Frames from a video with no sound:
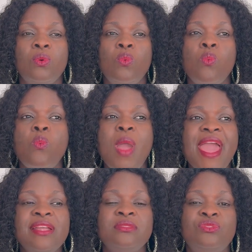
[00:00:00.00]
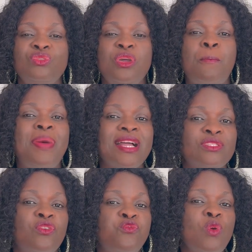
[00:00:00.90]
When to the part
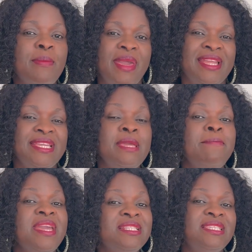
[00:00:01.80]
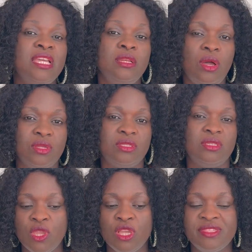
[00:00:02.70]
of women, it means a lot.
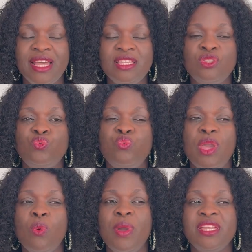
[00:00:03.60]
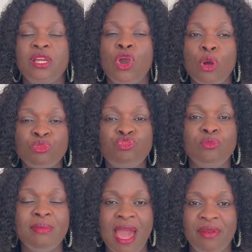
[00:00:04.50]
That is where, when it comes to
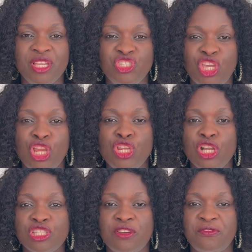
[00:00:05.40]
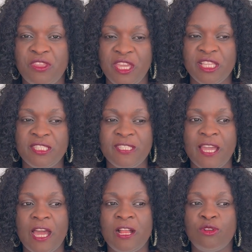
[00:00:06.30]
marriage, a lot of things,
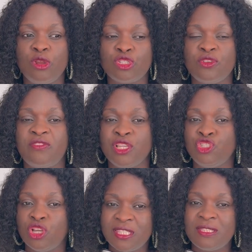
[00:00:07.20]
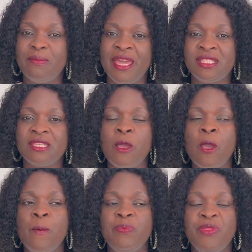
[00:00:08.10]
there are a lot of adjustments,
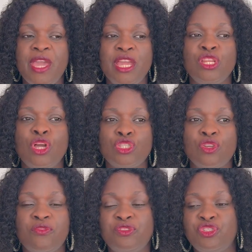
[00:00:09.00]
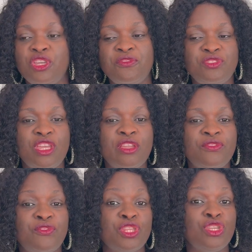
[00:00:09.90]
there are a lot of shifting
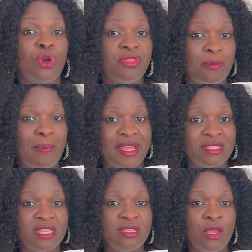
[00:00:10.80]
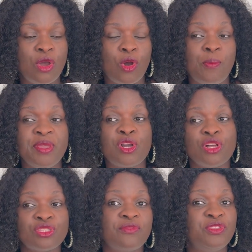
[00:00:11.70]
for the other person or
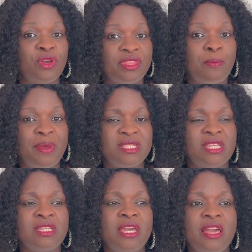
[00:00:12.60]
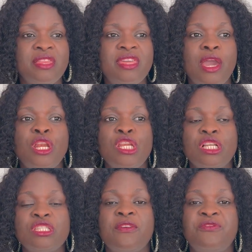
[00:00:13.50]
because of the other person. There are a
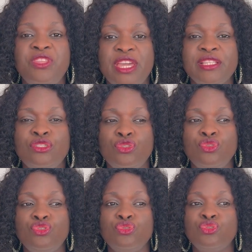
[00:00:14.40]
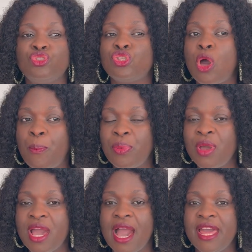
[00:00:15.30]
lot of things you should stop
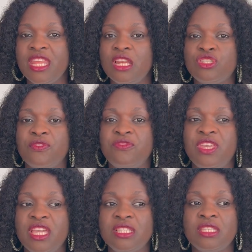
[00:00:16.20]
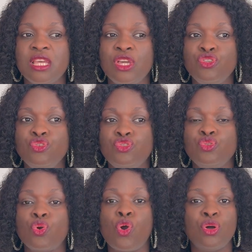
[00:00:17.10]
and a lot of things you
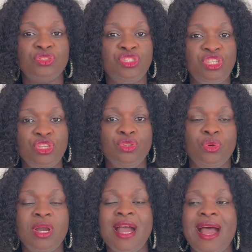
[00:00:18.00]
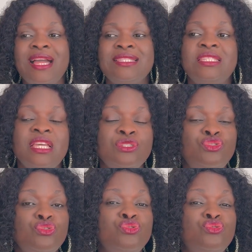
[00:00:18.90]
should continue, and things
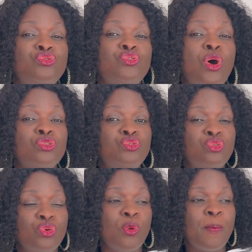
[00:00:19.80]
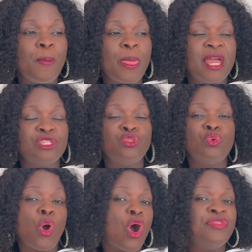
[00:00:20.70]
you should not do
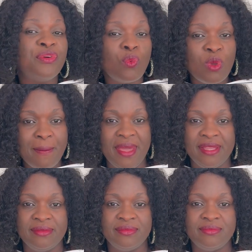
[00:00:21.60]
to other women,